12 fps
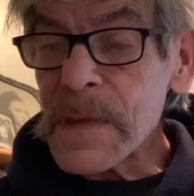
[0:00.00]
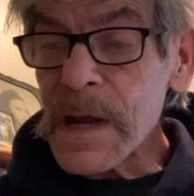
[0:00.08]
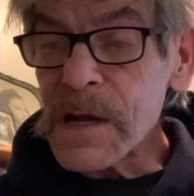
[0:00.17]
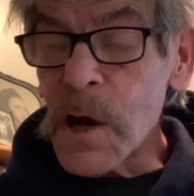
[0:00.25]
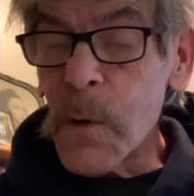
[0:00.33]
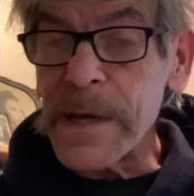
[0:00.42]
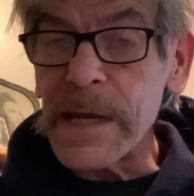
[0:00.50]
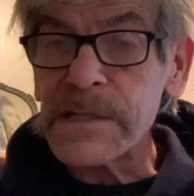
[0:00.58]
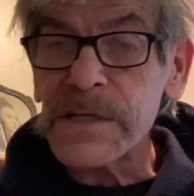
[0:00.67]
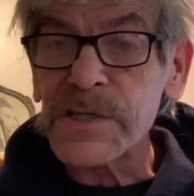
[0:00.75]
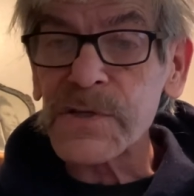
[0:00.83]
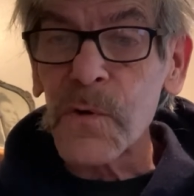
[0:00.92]
Going
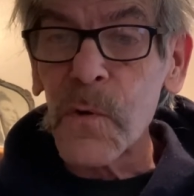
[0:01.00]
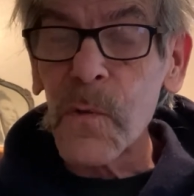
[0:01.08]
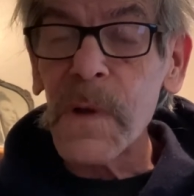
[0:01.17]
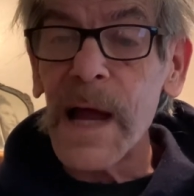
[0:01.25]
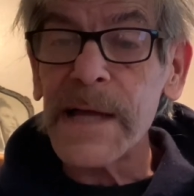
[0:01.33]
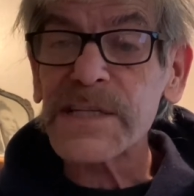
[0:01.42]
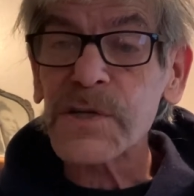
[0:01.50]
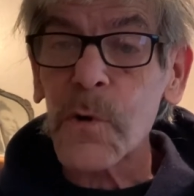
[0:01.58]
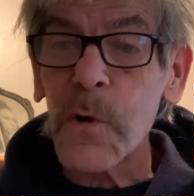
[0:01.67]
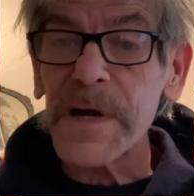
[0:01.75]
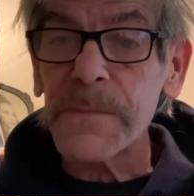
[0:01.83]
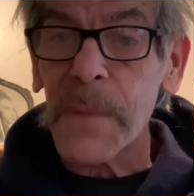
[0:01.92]
into school,
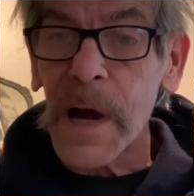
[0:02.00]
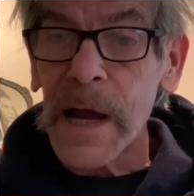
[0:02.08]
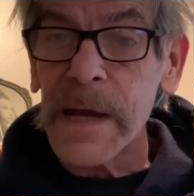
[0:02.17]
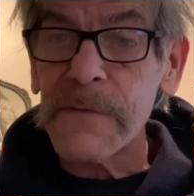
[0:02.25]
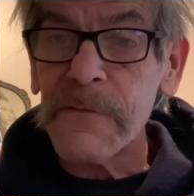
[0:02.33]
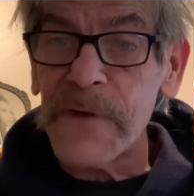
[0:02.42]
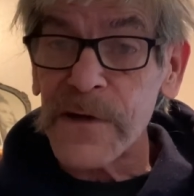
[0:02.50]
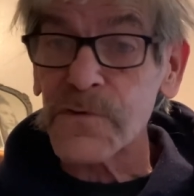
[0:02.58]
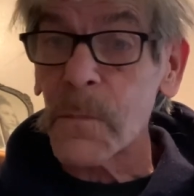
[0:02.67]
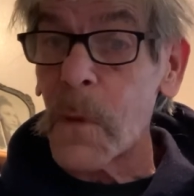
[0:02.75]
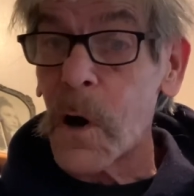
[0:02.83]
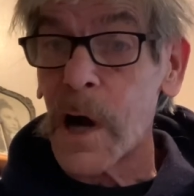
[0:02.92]
escorted by
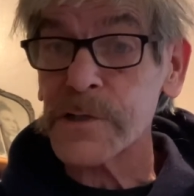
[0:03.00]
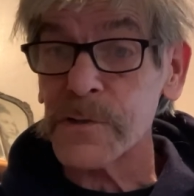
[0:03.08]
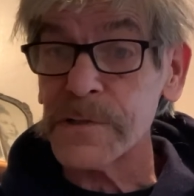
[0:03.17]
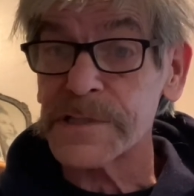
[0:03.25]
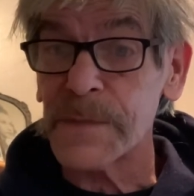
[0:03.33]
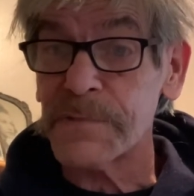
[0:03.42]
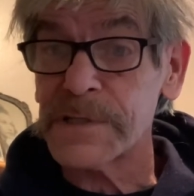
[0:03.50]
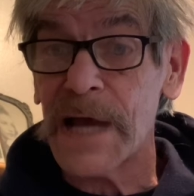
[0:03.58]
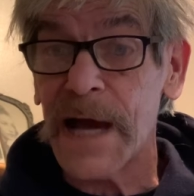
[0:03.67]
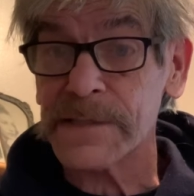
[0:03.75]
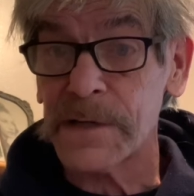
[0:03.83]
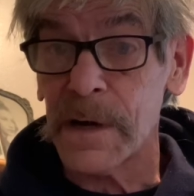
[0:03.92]
federal marshals to
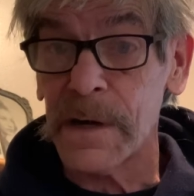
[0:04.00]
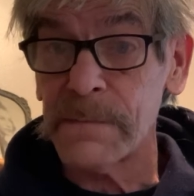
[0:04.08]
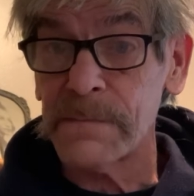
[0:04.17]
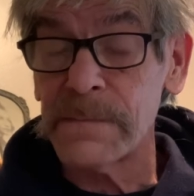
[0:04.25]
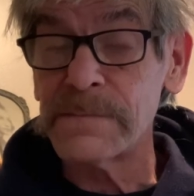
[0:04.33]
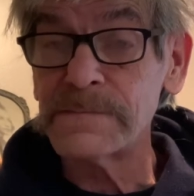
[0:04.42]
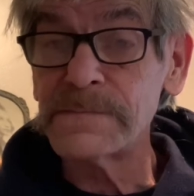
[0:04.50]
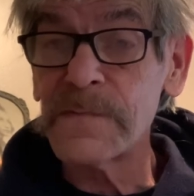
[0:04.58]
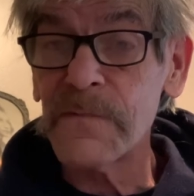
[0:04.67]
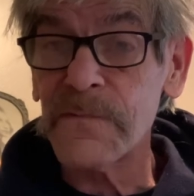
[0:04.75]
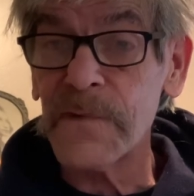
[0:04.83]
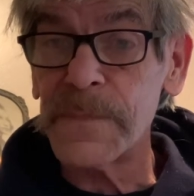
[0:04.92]
protect her
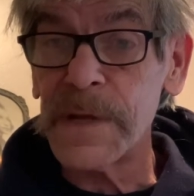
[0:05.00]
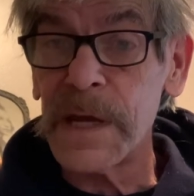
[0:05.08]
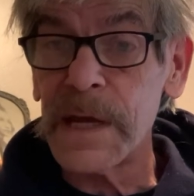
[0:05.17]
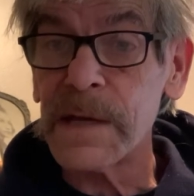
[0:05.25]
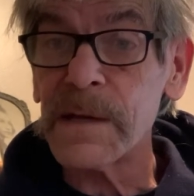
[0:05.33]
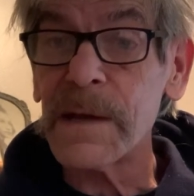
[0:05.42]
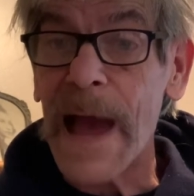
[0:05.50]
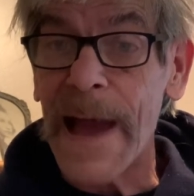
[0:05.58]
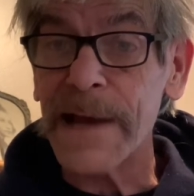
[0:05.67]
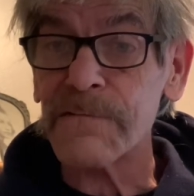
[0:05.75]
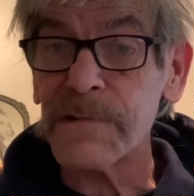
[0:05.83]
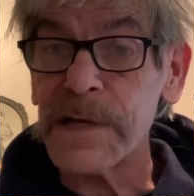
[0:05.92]
from the
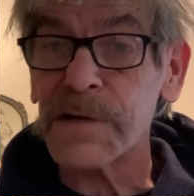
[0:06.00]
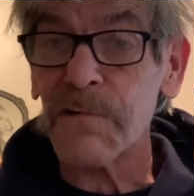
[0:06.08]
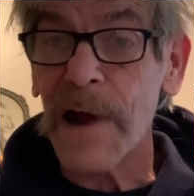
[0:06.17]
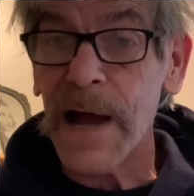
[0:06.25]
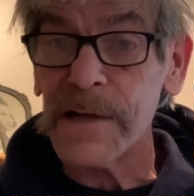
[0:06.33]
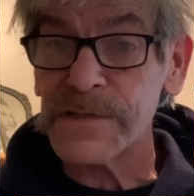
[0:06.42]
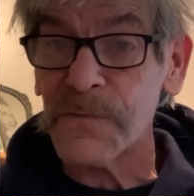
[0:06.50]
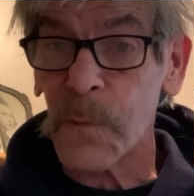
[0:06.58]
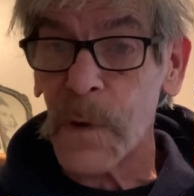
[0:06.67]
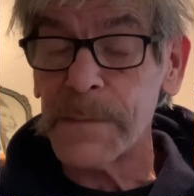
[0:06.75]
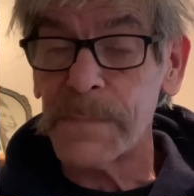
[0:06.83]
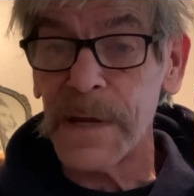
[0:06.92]
angry crowds of
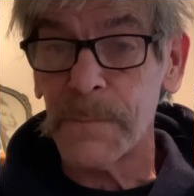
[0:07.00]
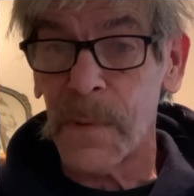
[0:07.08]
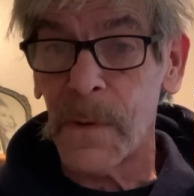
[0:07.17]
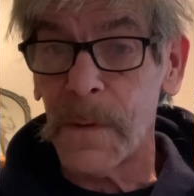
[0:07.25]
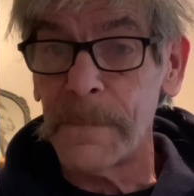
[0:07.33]
white people.